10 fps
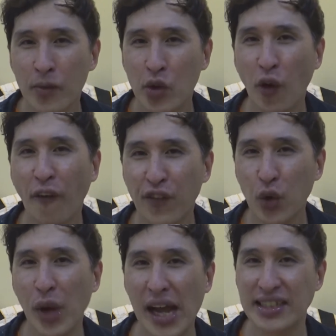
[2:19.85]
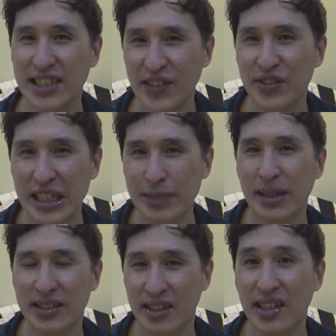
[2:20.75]
you feel as if this
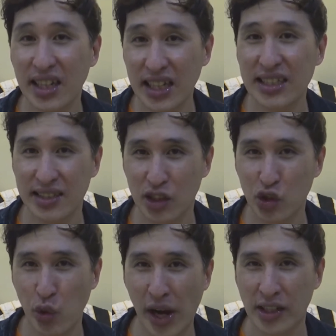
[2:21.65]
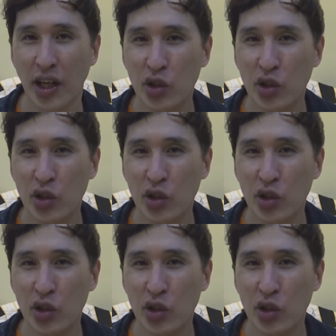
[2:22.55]
person is a threat.